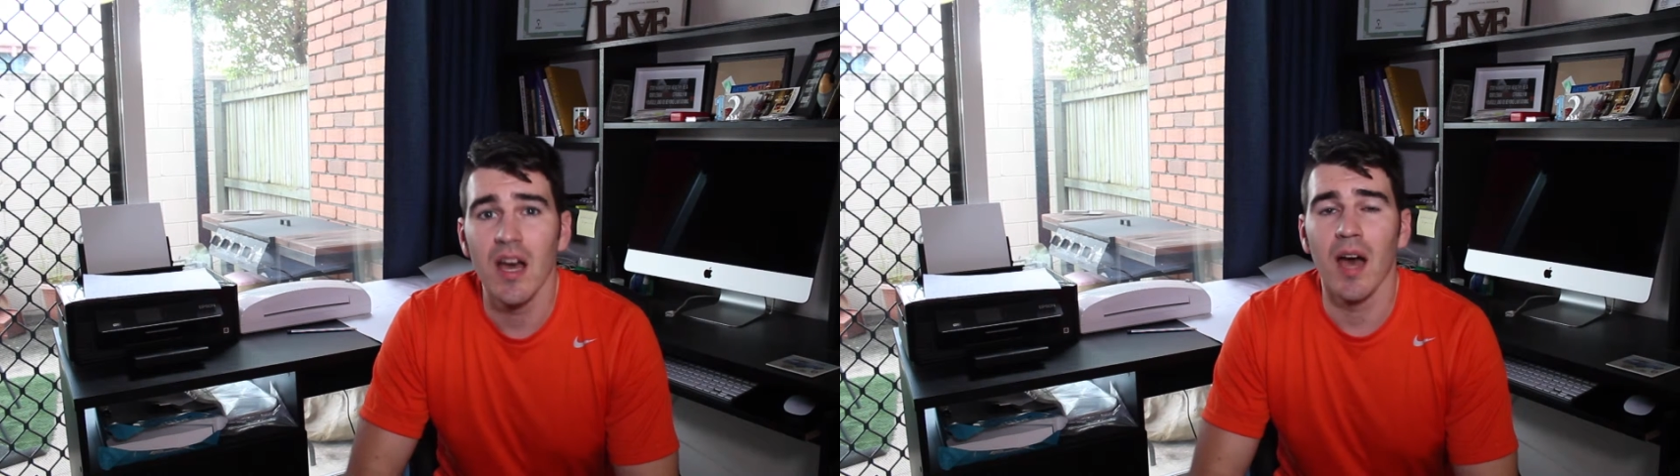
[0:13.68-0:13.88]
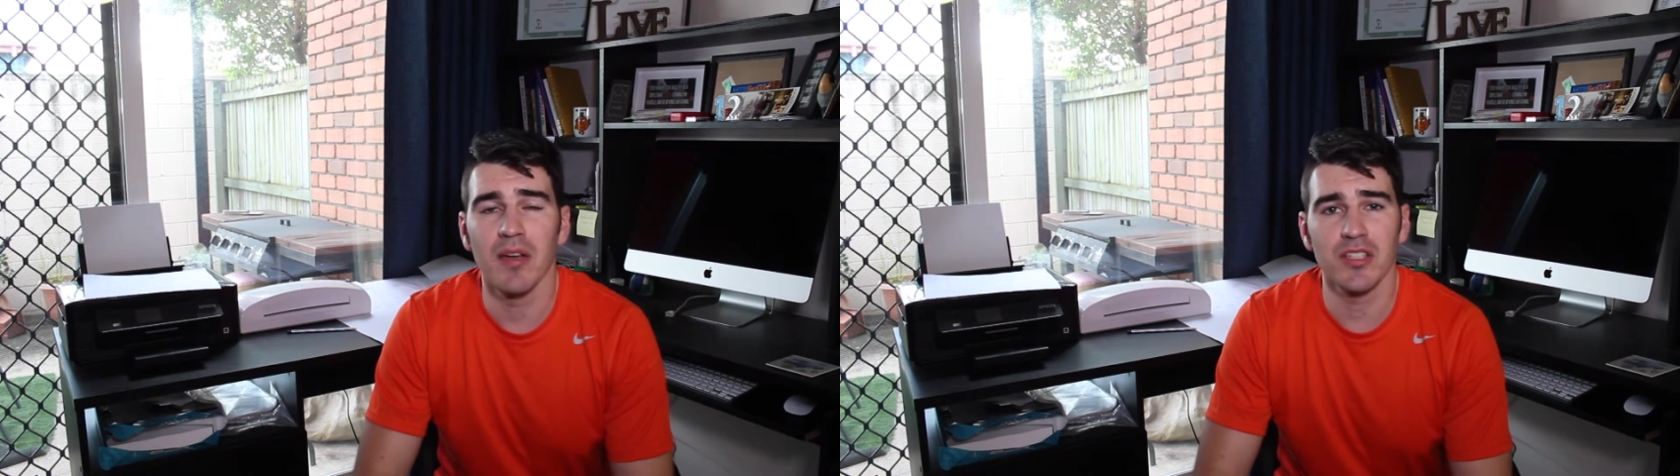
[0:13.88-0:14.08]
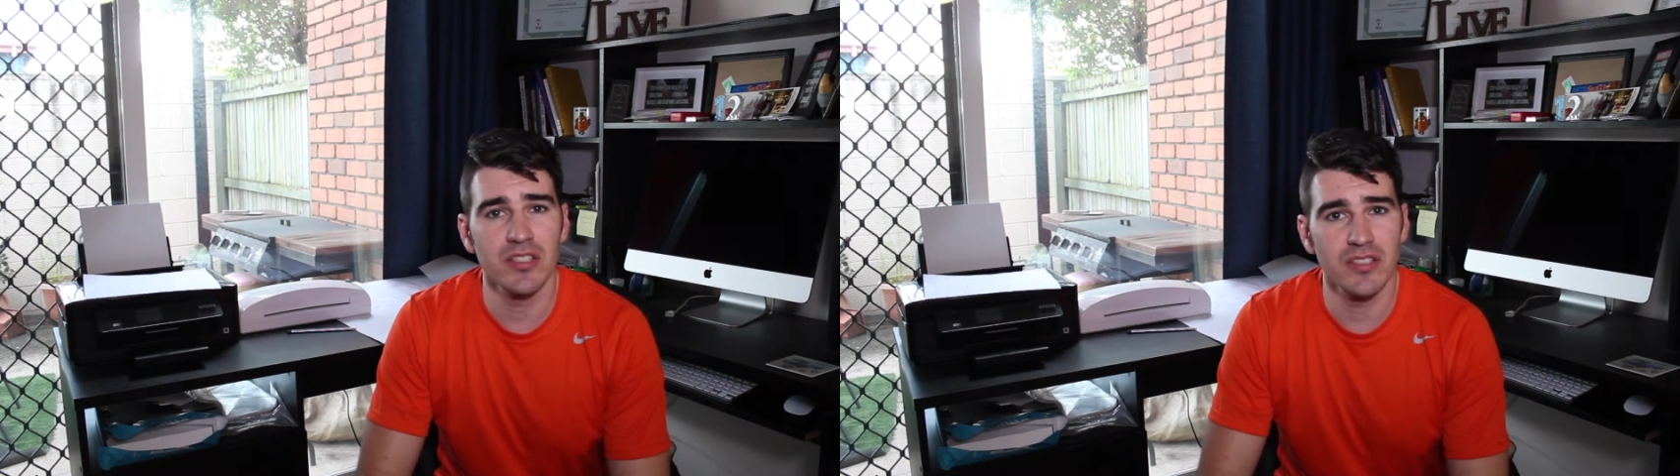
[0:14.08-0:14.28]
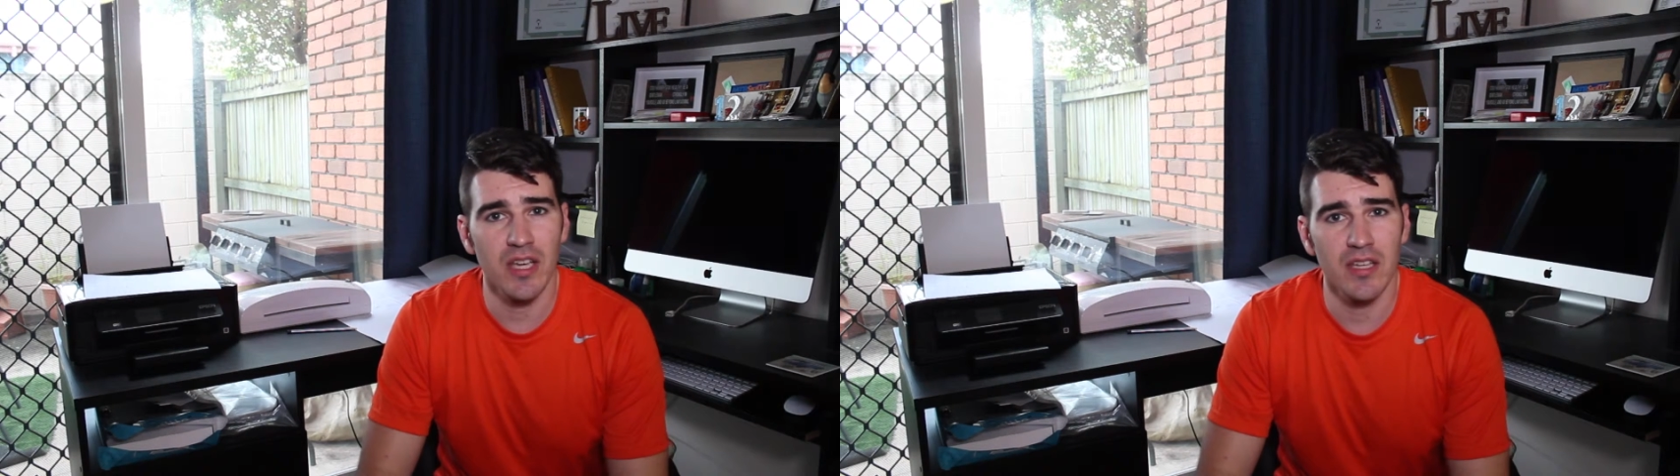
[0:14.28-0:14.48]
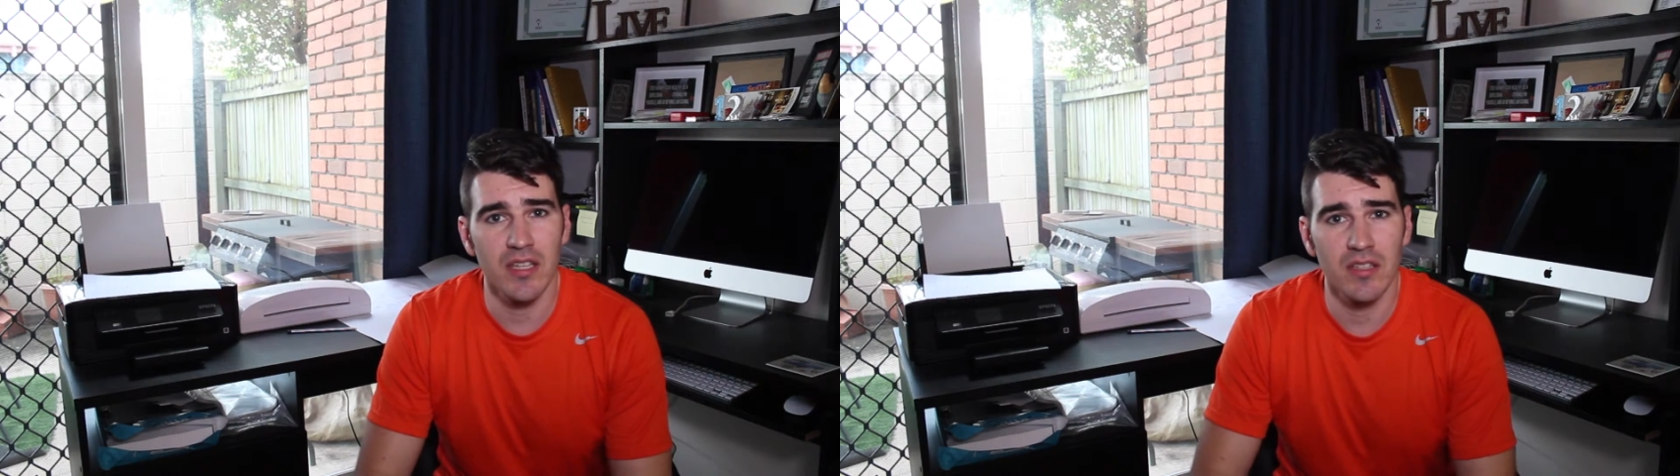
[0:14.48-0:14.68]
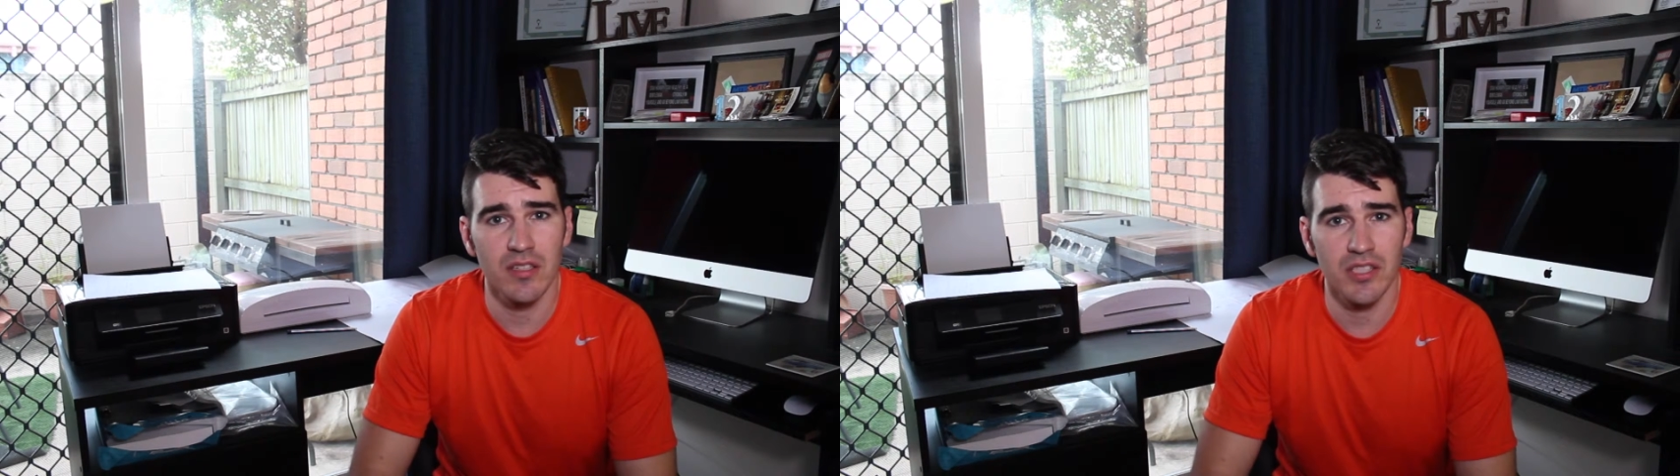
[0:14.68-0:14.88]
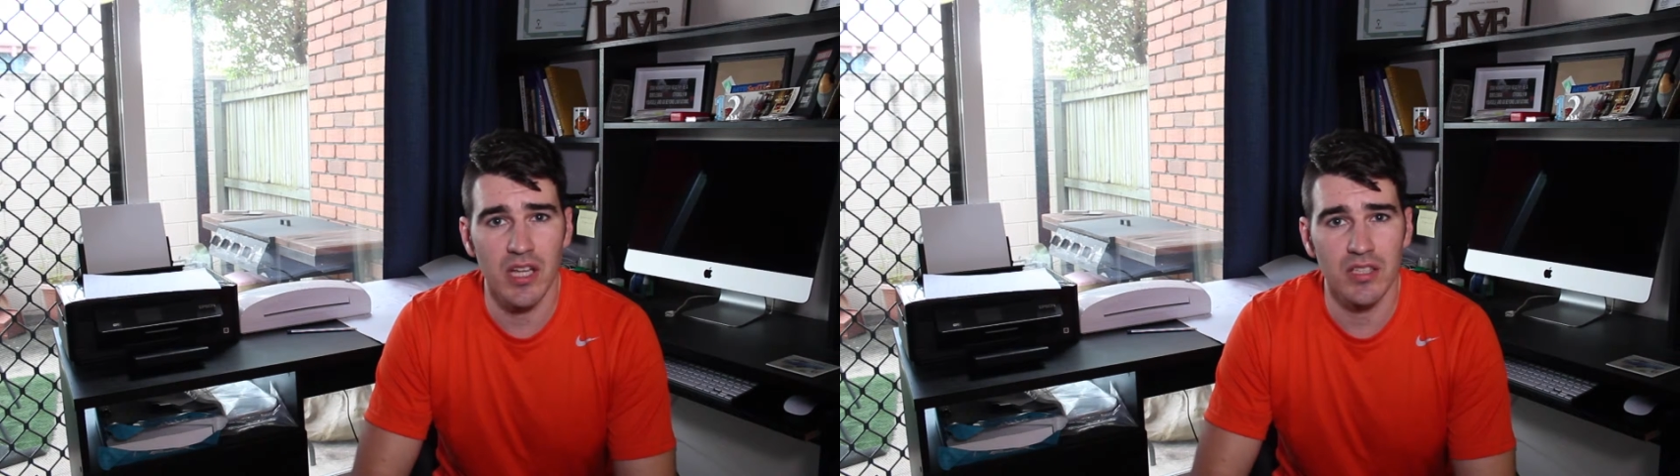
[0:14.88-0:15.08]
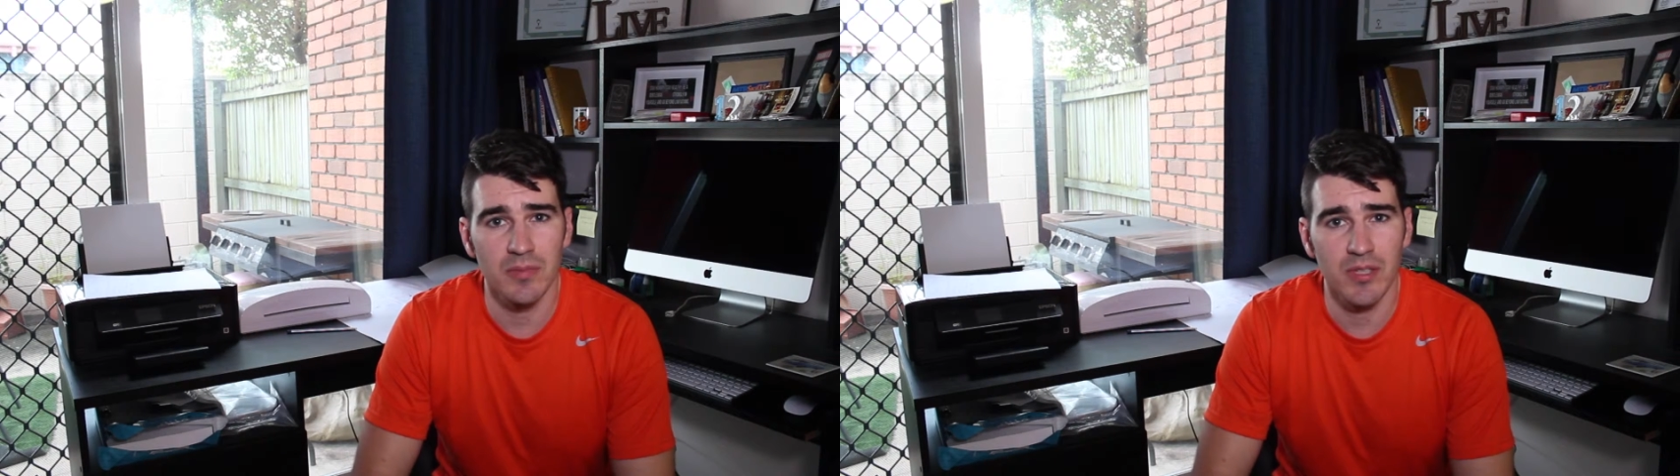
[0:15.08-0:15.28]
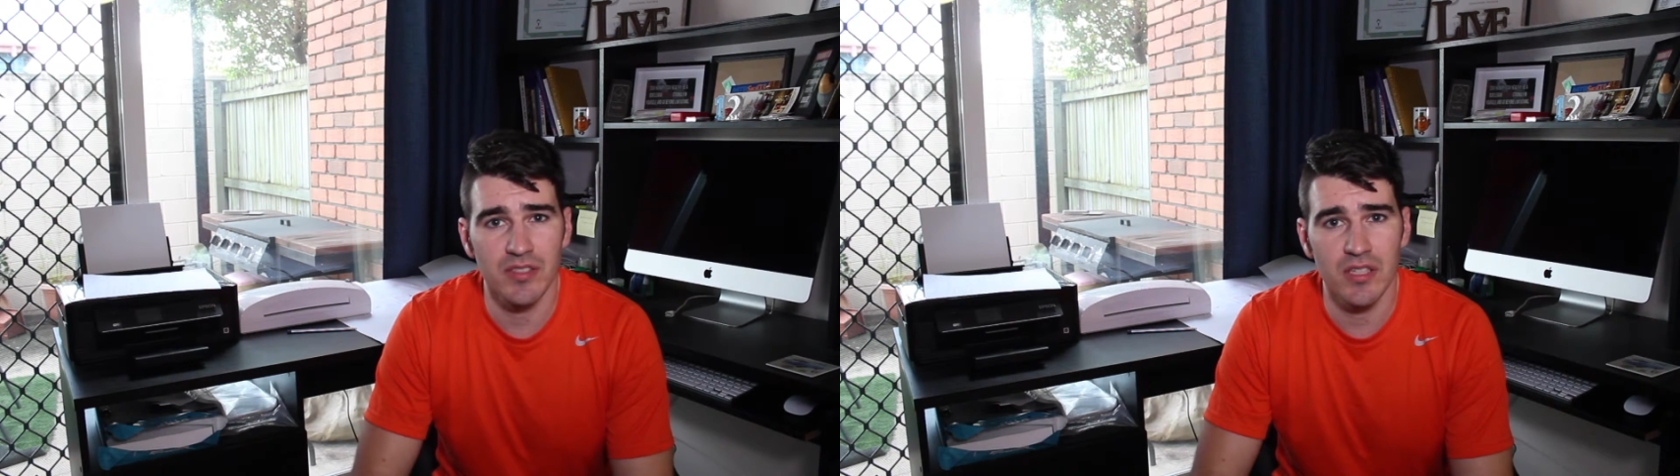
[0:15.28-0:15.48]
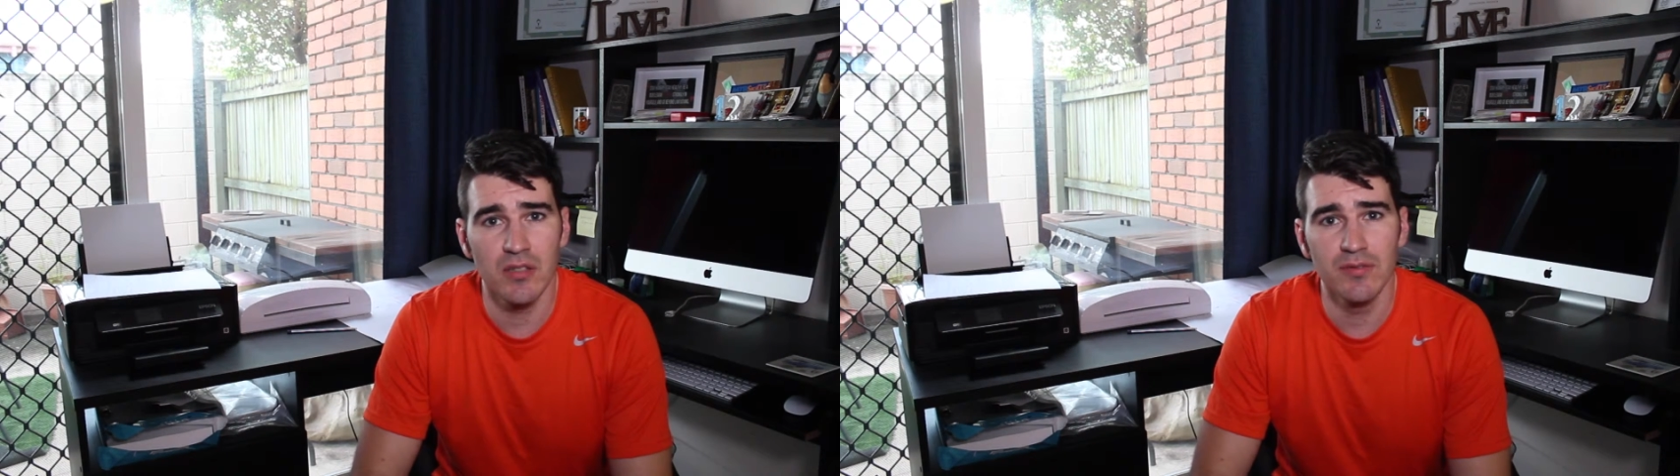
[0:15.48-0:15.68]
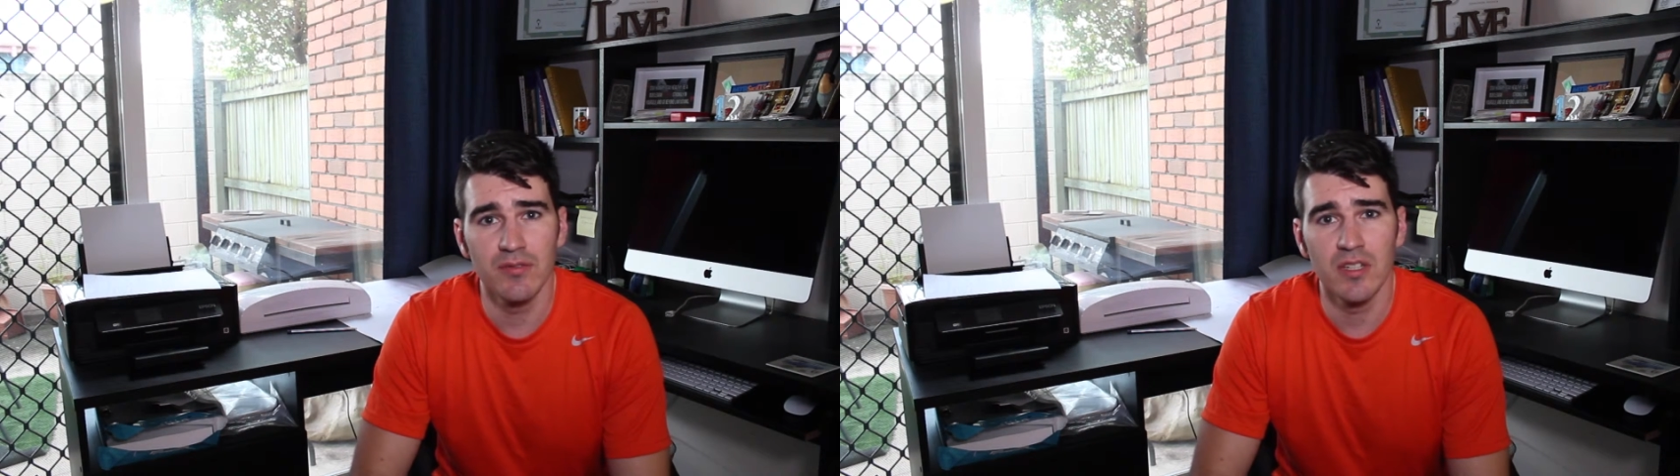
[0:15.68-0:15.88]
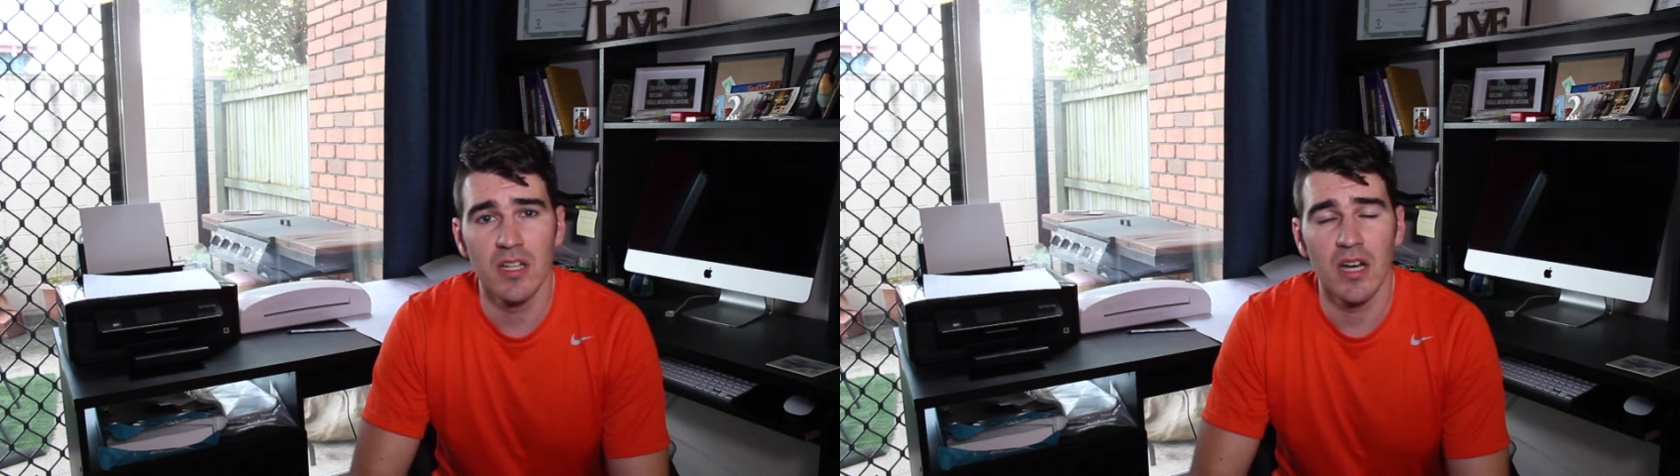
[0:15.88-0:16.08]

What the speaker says: I'm actually taking the challenge myself,